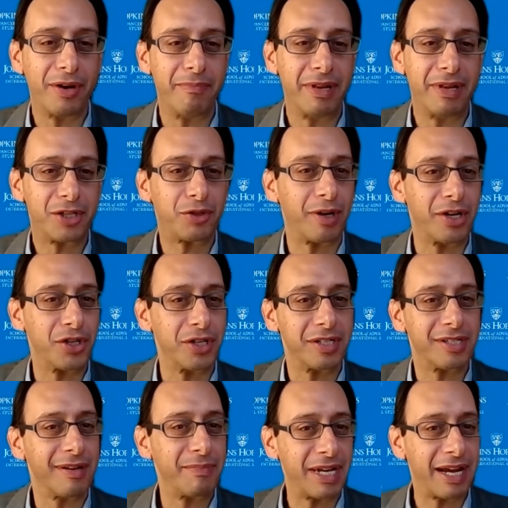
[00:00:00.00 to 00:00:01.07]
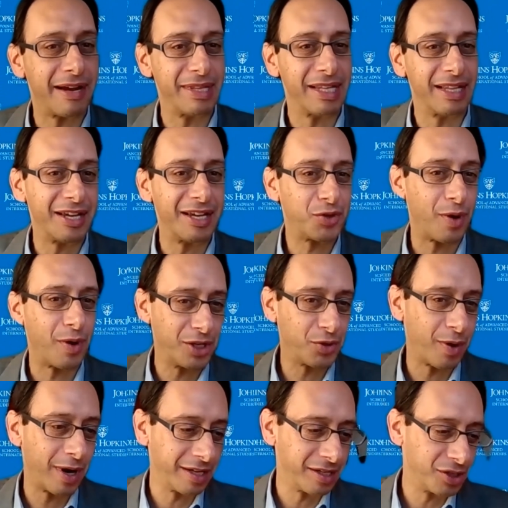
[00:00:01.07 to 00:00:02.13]
administration sometime in the late
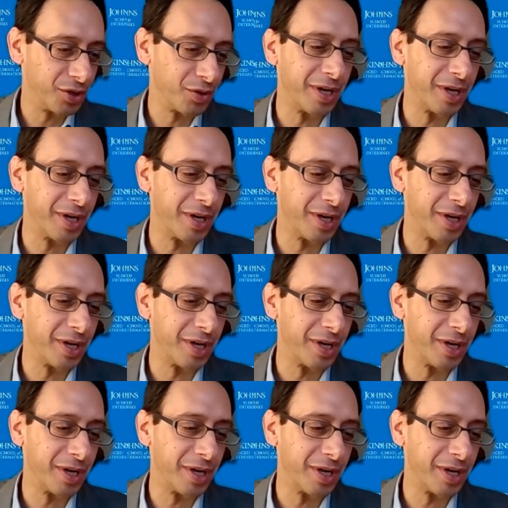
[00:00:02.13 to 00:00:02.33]
2020s